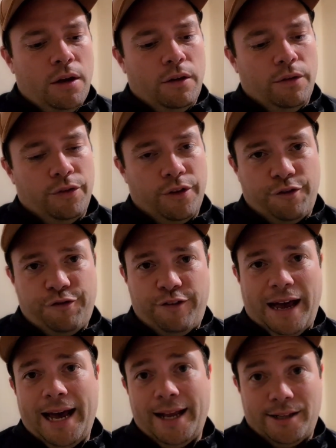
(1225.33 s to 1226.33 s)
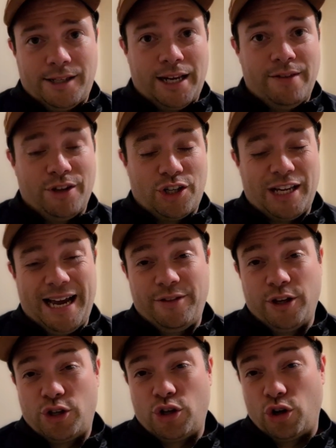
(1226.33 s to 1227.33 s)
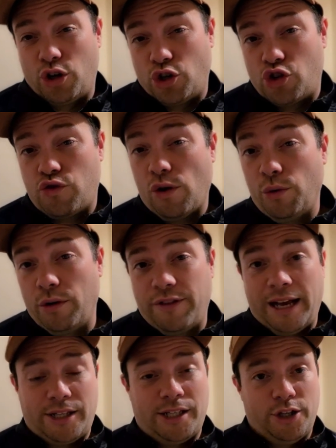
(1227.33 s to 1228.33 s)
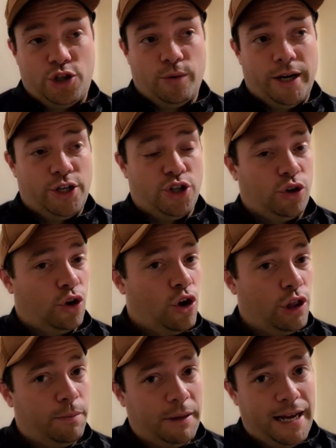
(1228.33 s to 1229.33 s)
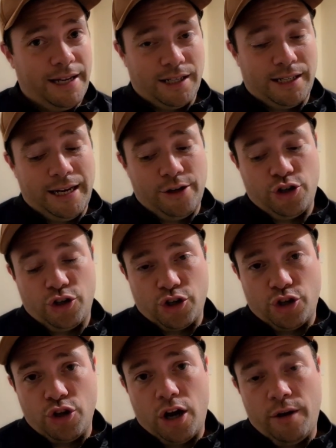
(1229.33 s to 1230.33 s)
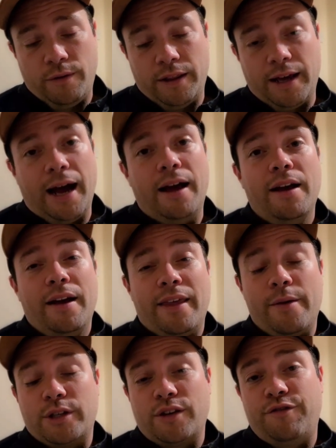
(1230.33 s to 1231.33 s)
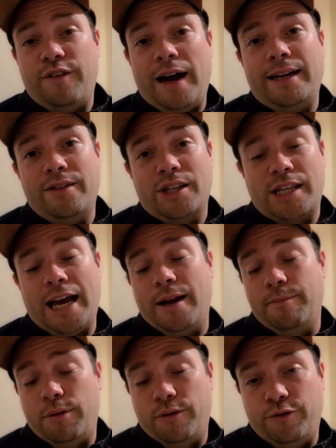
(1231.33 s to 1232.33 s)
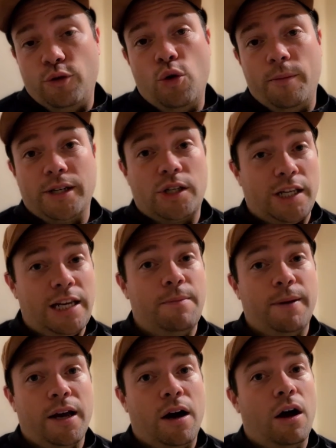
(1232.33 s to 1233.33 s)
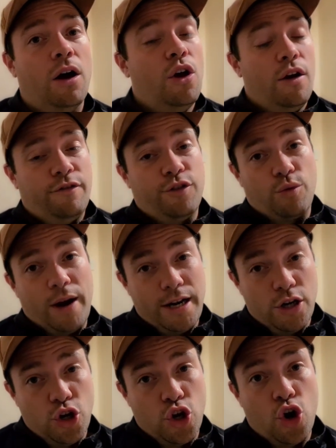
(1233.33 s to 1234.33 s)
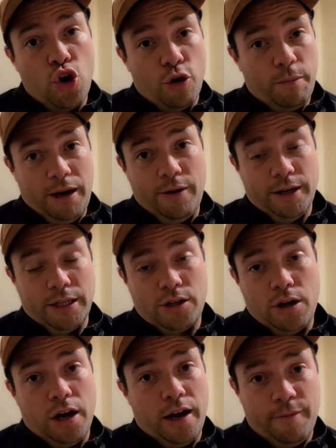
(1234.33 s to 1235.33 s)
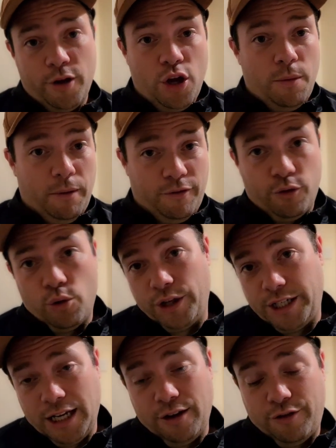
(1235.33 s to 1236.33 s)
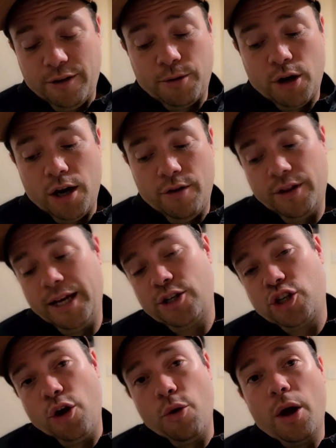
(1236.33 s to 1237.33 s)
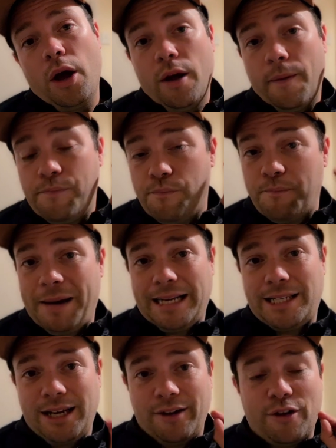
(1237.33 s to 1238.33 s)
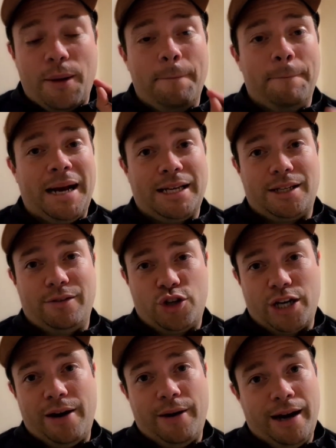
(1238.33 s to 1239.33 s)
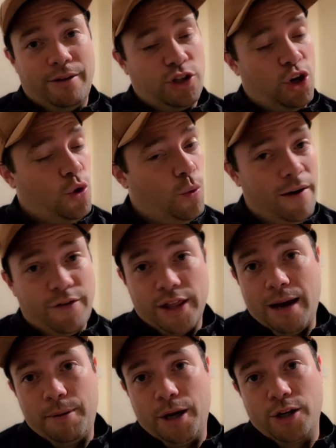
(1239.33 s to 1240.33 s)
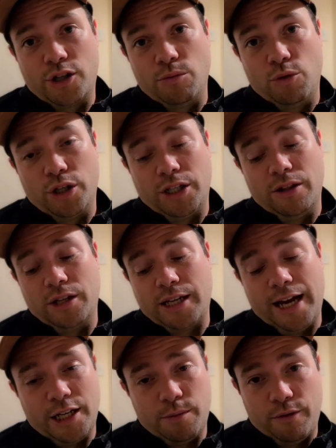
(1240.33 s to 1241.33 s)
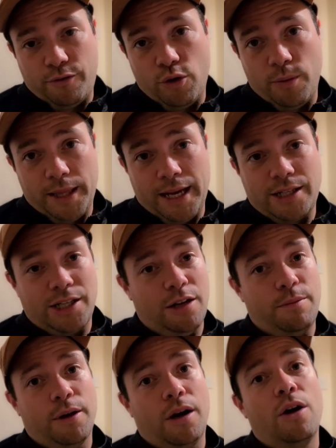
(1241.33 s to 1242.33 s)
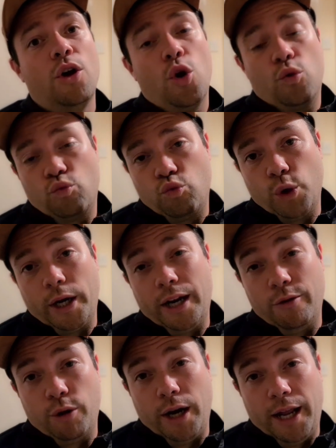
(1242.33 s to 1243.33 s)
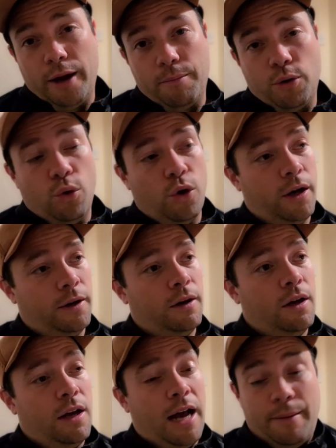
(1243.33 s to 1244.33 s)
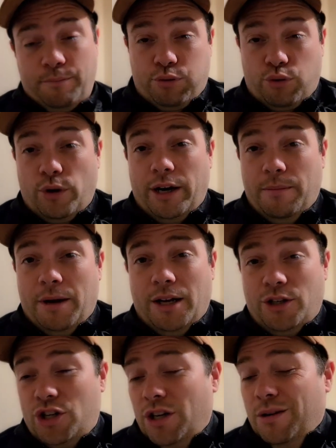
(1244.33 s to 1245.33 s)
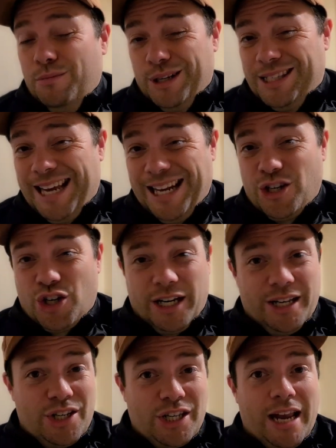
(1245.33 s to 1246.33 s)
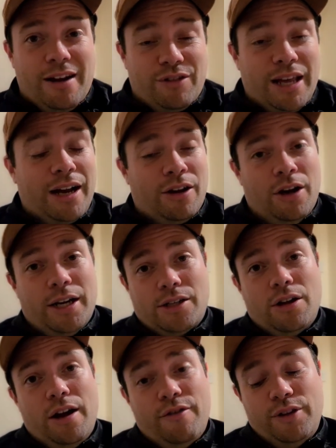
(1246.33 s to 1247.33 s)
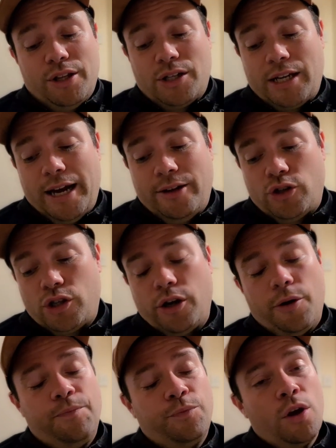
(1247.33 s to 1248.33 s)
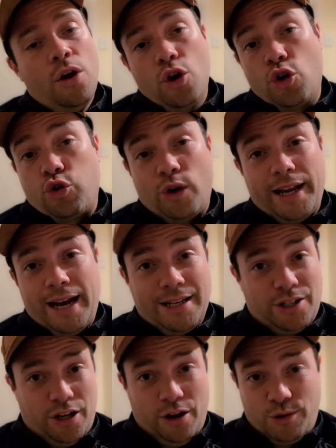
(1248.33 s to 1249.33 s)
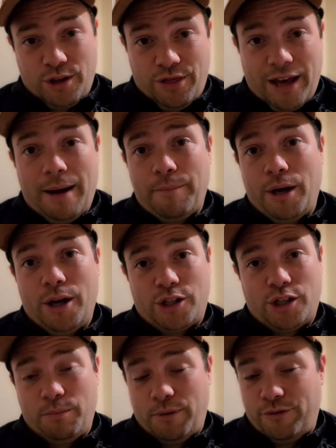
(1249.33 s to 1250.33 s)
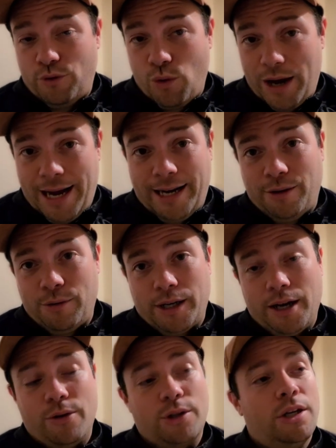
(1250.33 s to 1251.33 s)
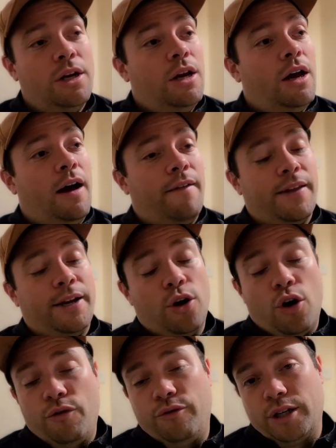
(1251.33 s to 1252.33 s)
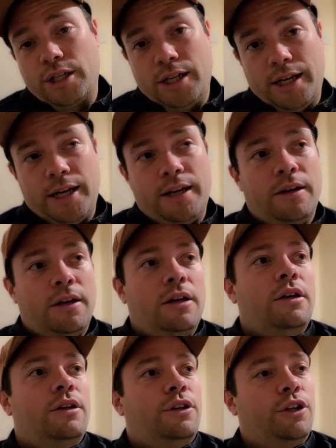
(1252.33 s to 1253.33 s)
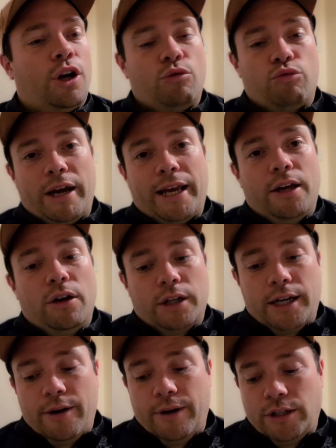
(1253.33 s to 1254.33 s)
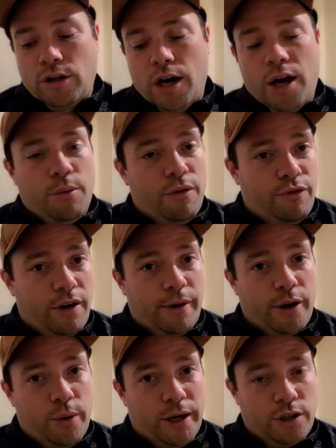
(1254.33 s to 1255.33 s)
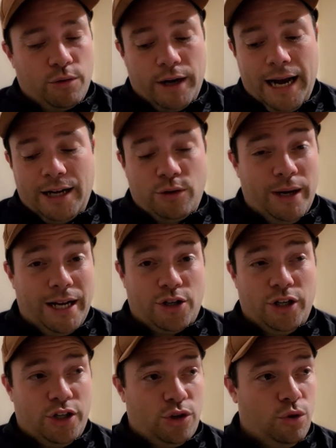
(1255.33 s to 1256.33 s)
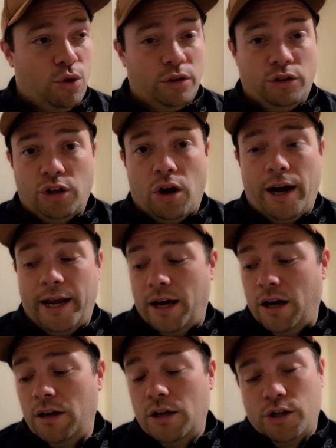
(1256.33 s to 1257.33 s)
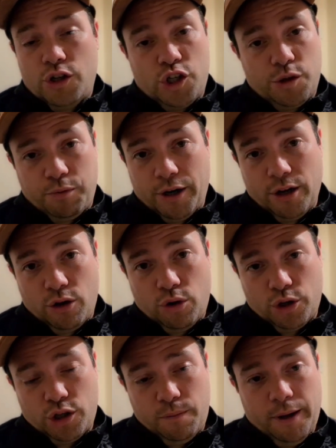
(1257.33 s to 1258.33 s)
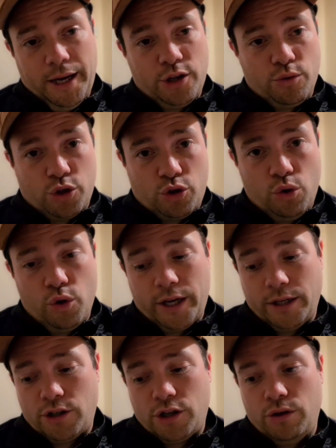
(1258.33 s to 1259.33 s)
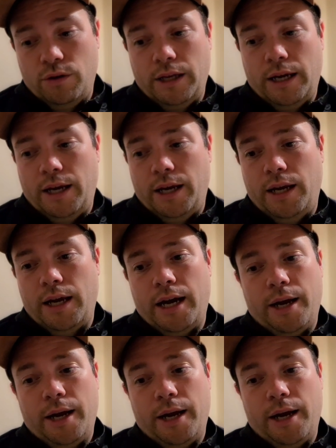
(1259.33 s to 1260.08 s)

the fans in the stand that took control of that situation got the players' attentions. And not only that, there was a fan in the stand performing CPR for a long period of time before the defib got over there. So massive, massive shout out to whoever that person was in the stands performing that CPR. Really, really important, and pretty much potentially saved that guy's life in the stands. So credit has to go to that person before anyone else. And then obviously, Reguilón and Eric Dier were very quick to react. We actually saw Dier sprint across the pitch, was talking to the